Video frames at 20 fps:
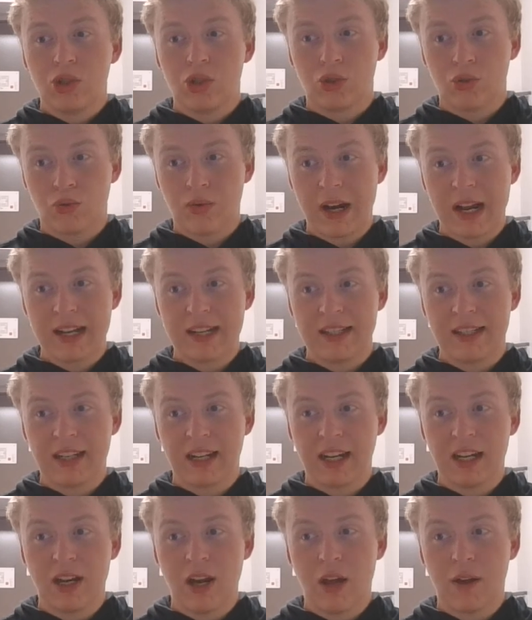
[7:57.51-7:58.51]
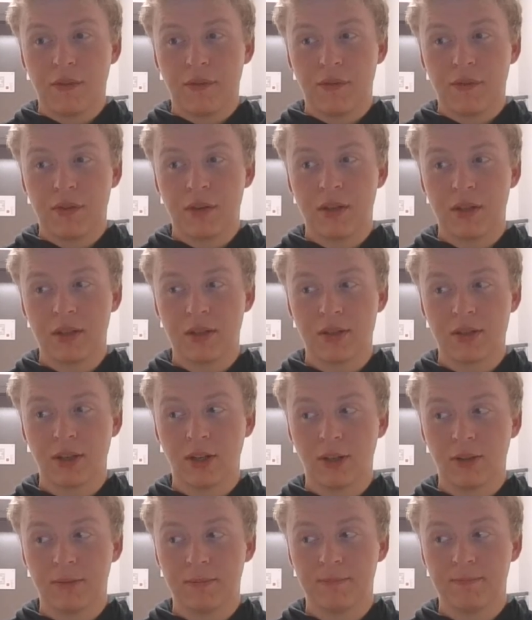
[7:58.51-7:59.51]
drastic enough.
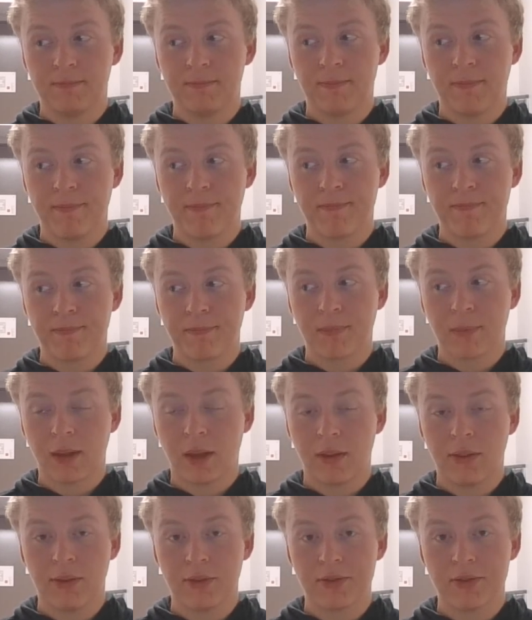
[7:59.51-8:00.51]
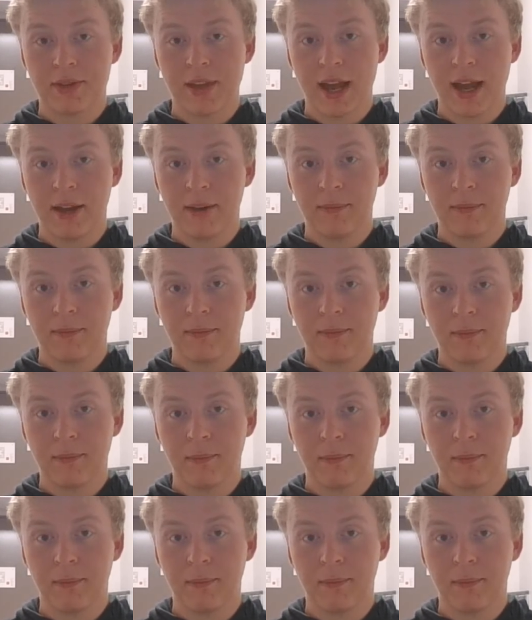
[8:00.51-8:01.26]
So there's that